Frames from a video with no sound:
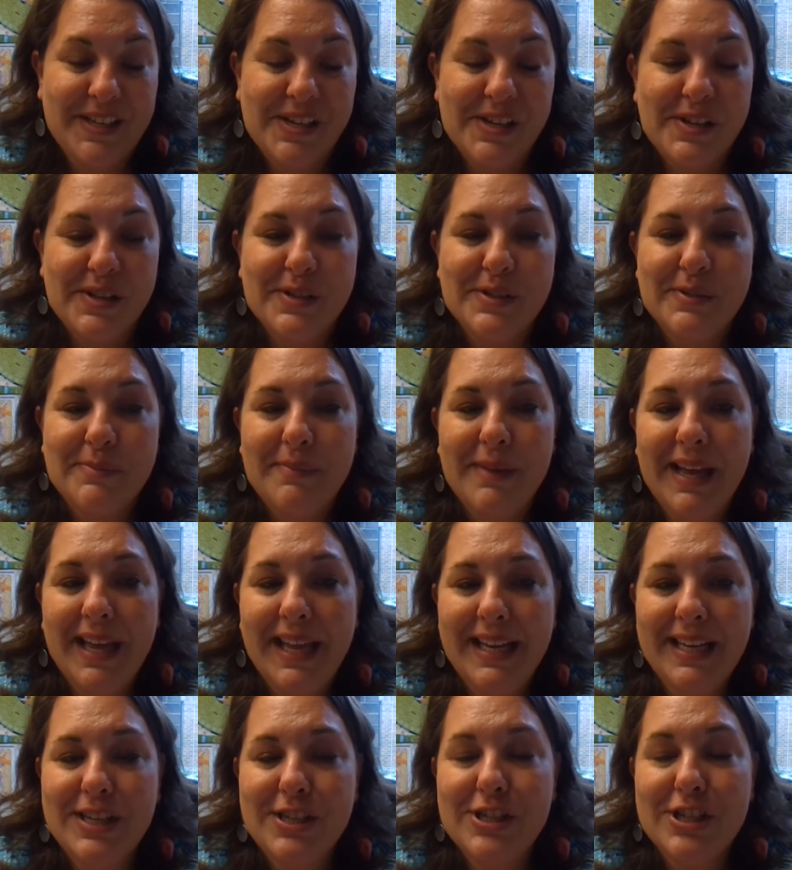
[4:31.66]
So my
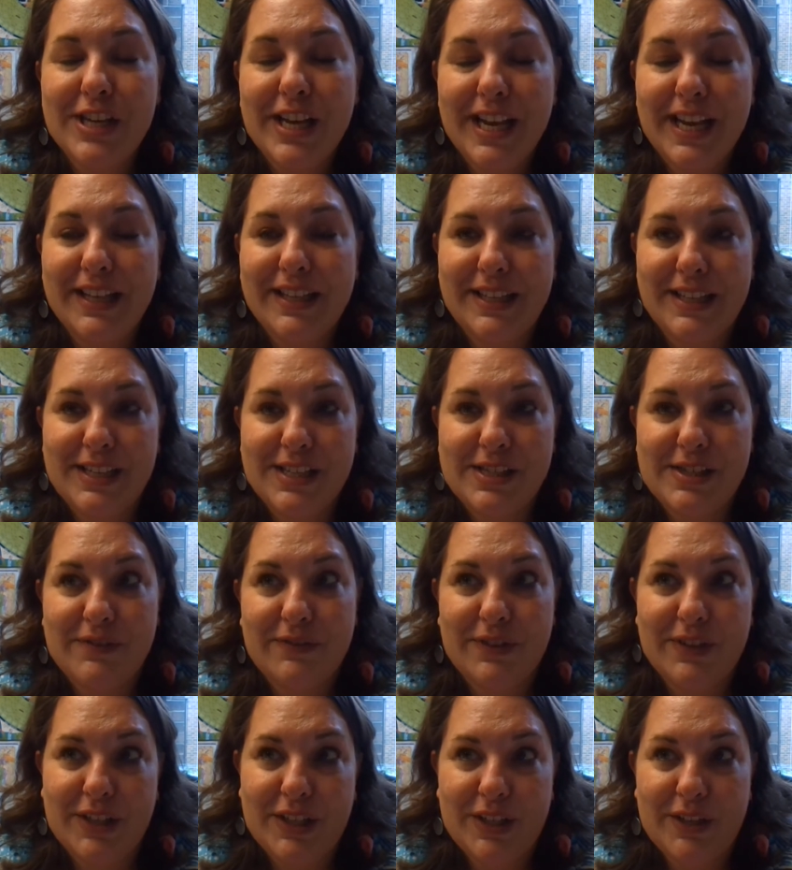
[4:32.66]
challenge for
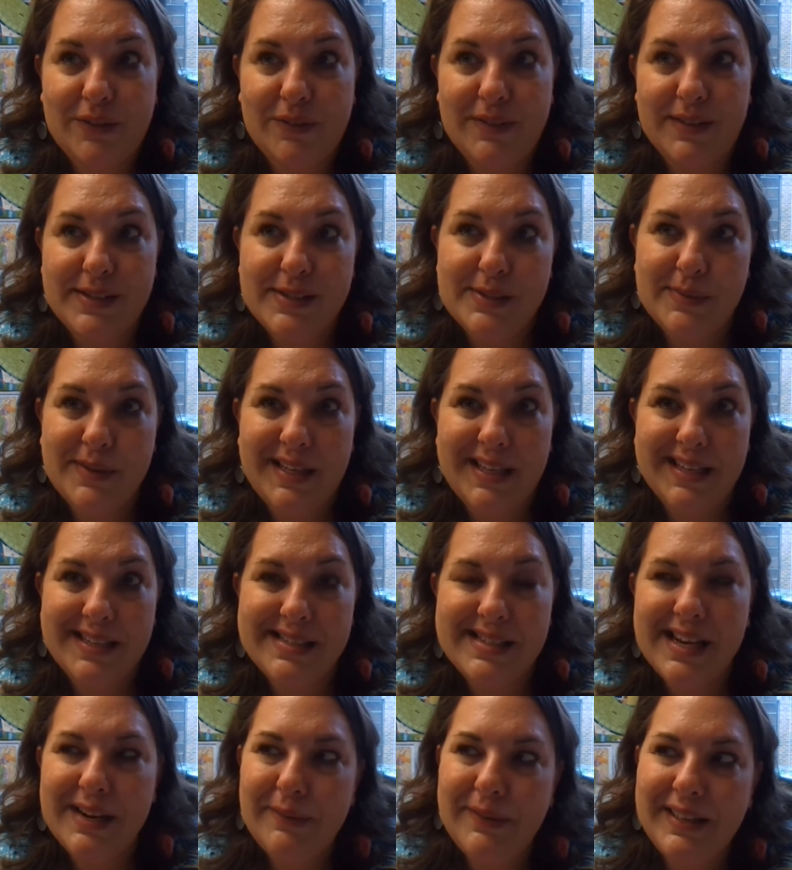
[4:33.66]
you this week is
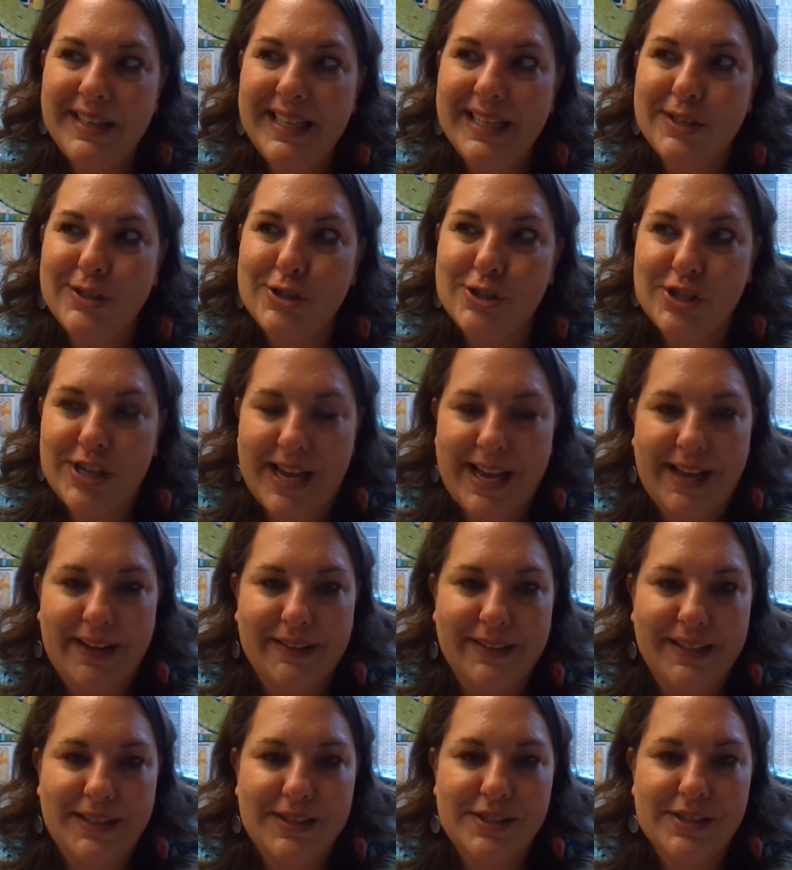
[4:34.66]
not really a
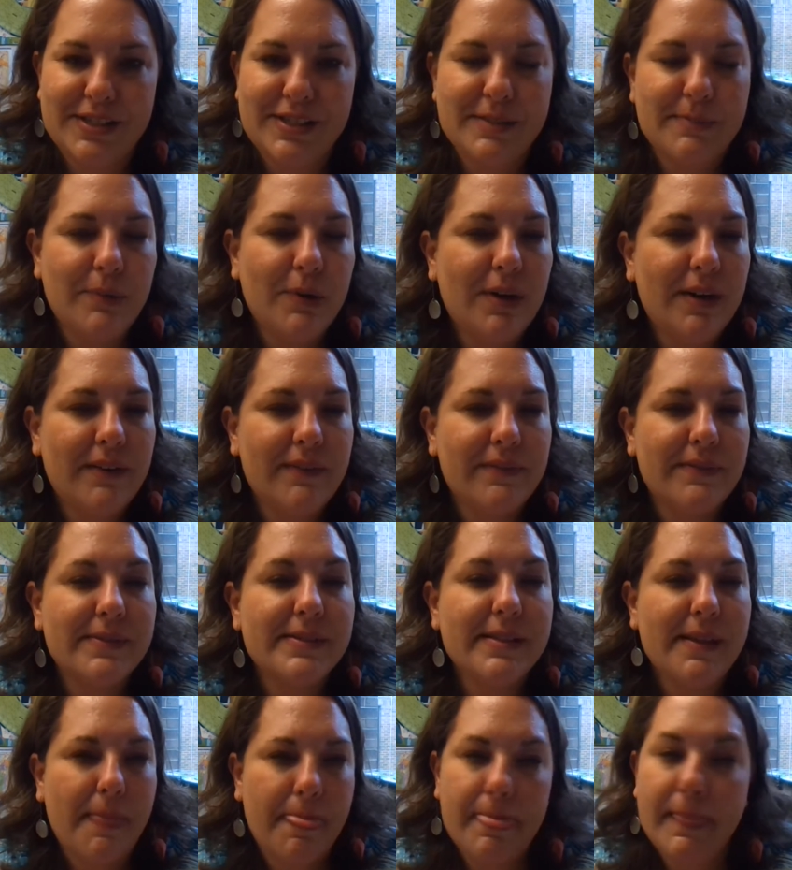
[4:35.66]
challenge. It's more of
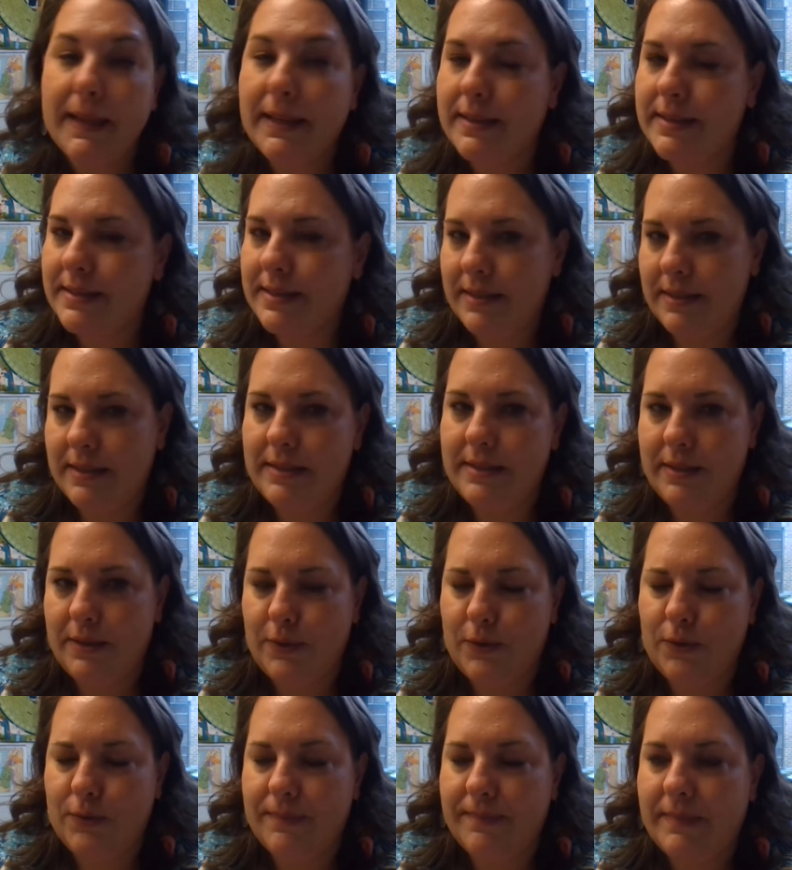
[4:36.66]
something to
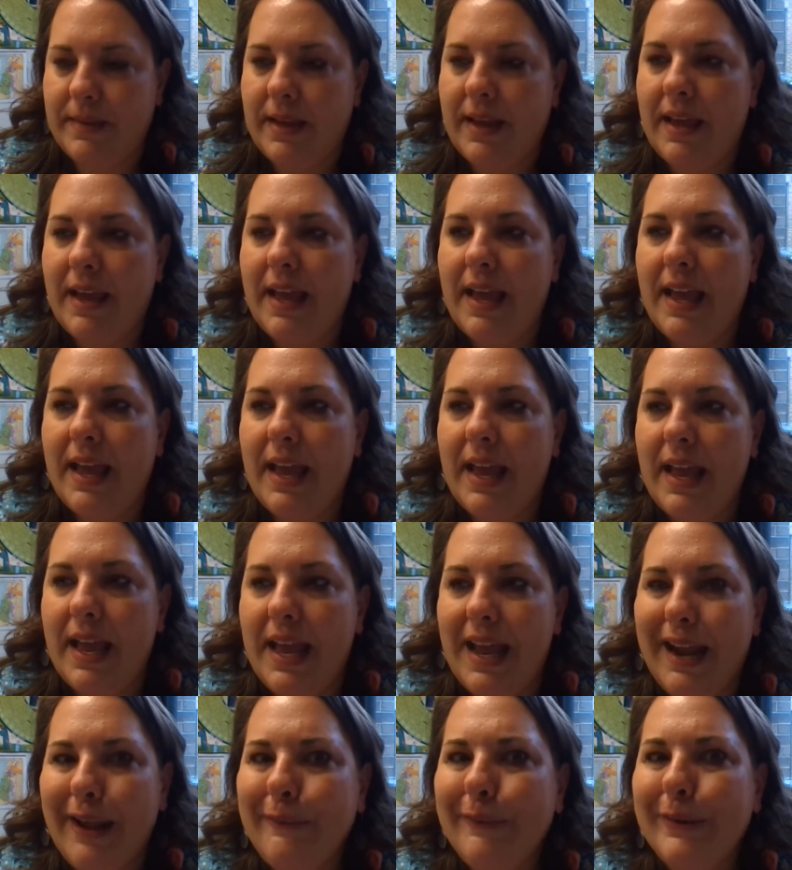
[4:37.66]
do.
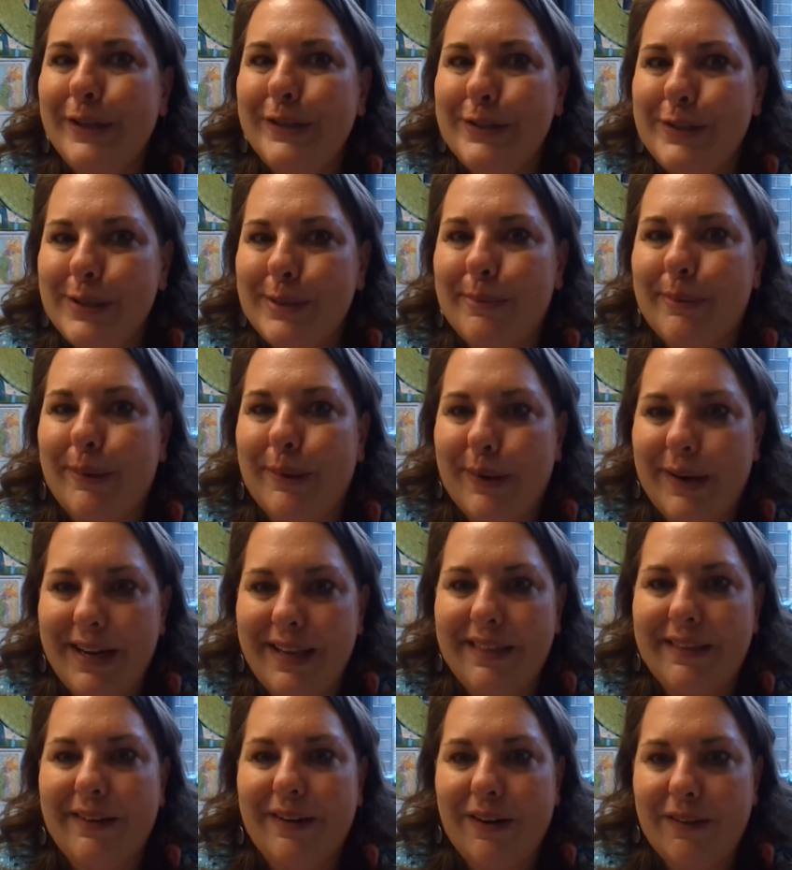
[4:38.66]
And I want you to pray
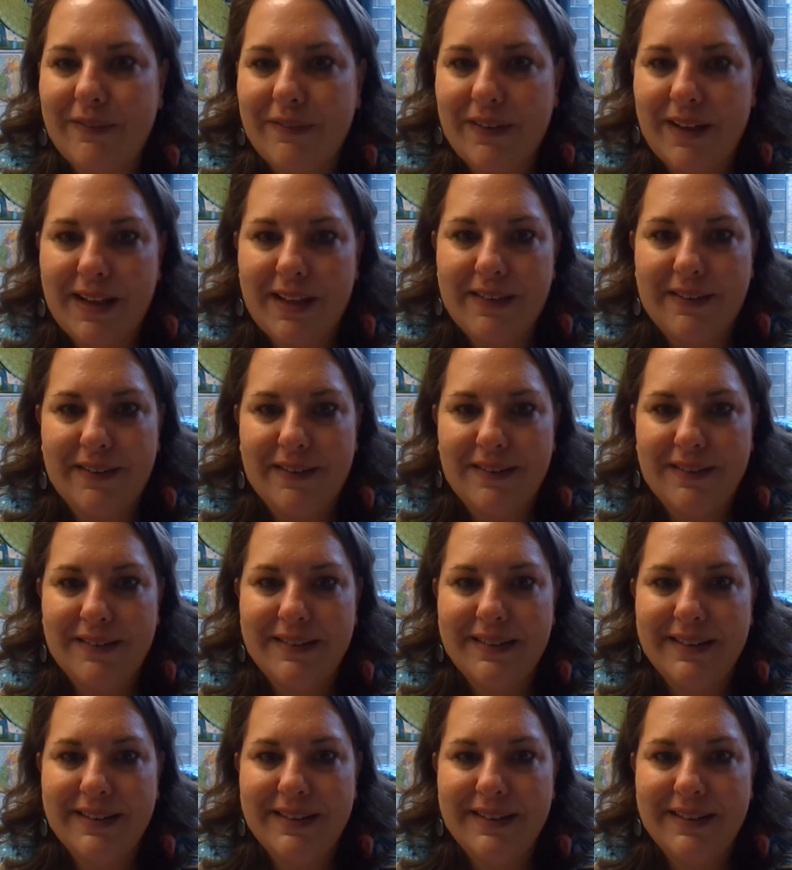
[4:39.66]
the Our Father